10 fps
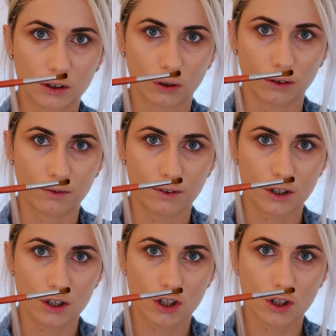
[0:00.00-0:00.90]
sort of
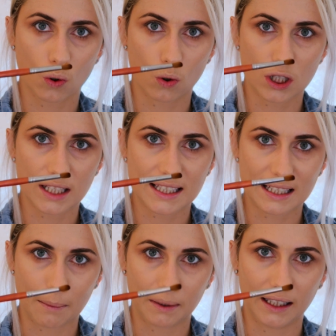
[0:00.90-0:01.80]
short,
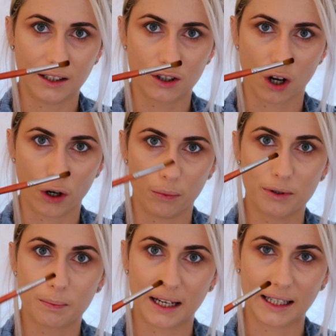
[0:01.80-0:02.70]
stubby,
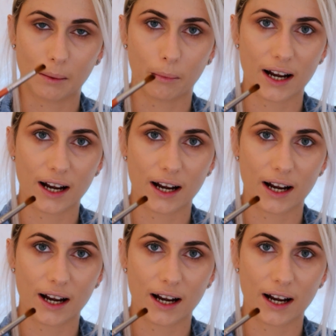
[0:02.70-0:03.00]
domed blending